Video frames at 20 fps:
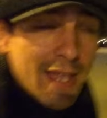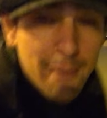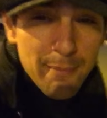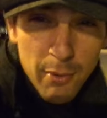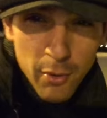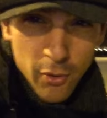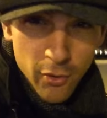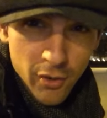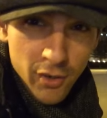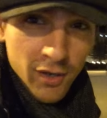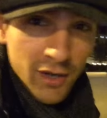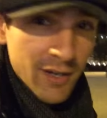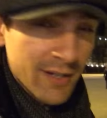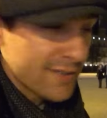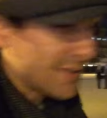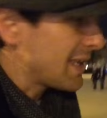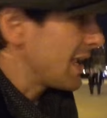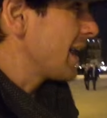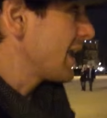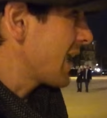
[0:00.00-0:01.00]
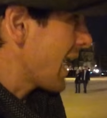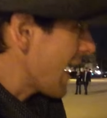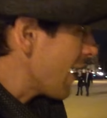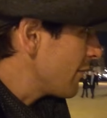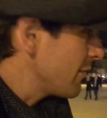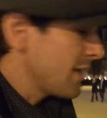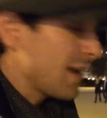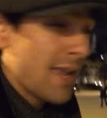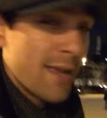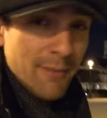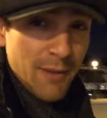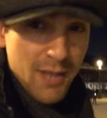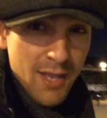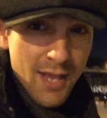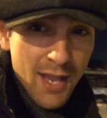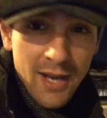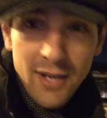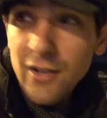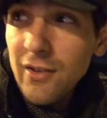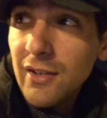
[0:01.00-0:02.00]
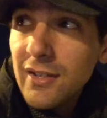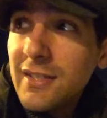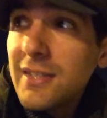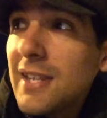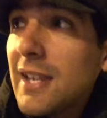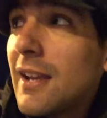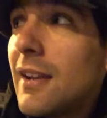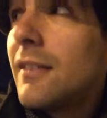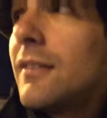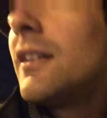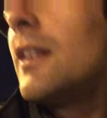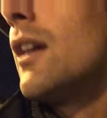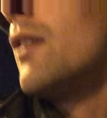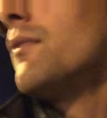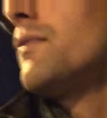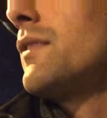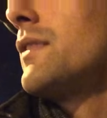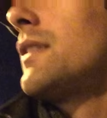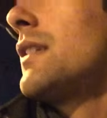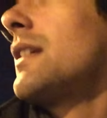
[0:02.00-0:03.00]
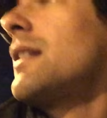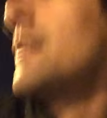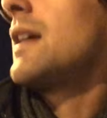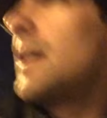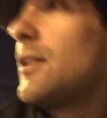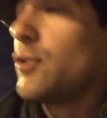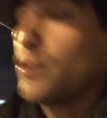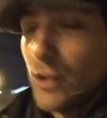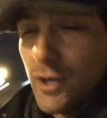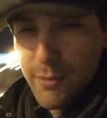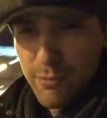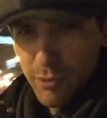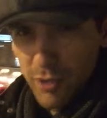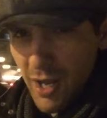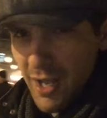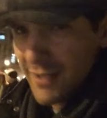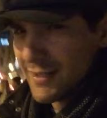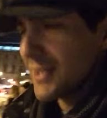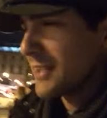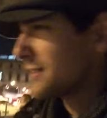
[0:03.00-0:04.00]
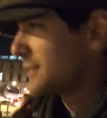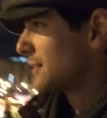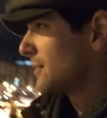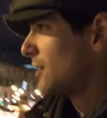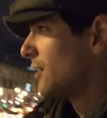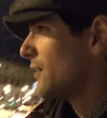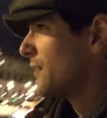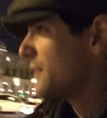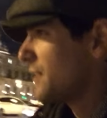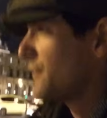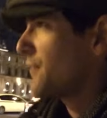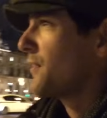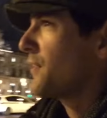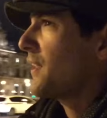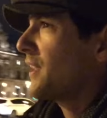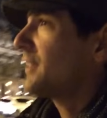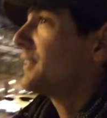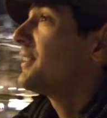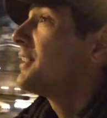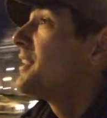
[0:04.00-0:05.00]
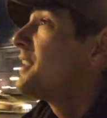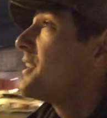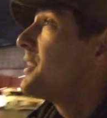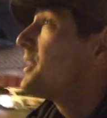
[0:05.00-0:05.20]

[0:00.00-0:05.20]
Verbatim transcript: Die Poor is the account name. And you can see, you know, the entry process and all the different things.